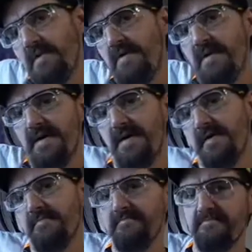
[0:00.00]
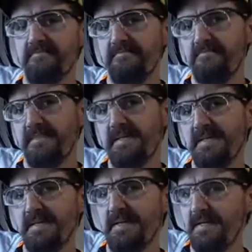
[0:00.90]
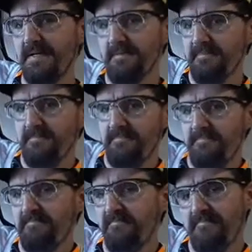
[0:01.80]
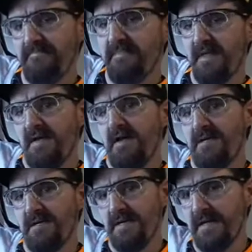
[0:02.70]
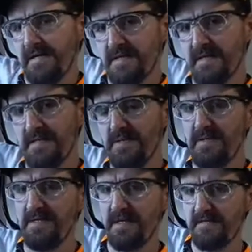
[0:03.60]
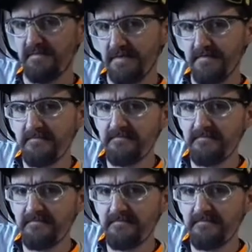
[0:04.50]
Oh, hi. Didn't see you there. I'll try not to sit too seductively.